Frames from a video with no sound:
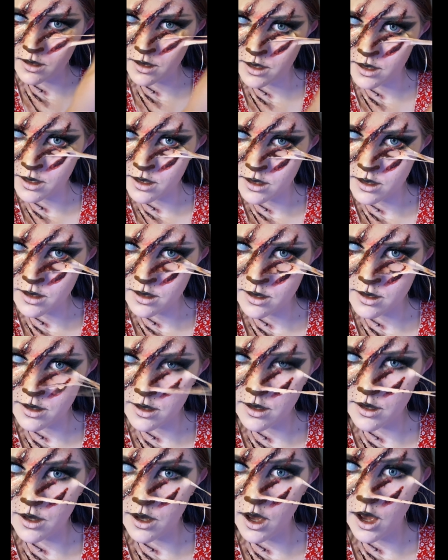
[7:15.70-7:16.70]

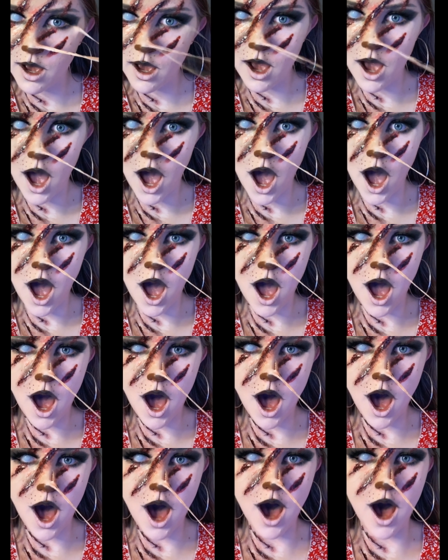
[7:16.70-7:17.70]

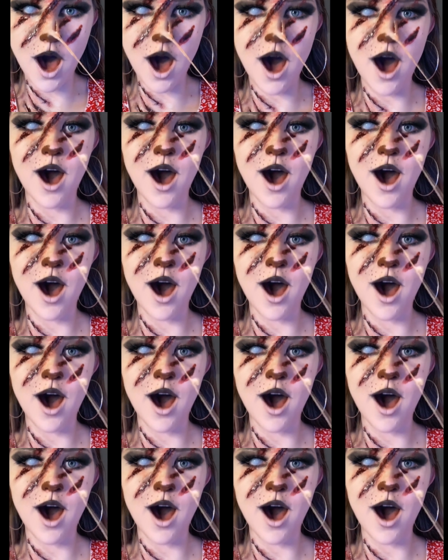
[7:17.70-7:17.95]
Nobody speaks.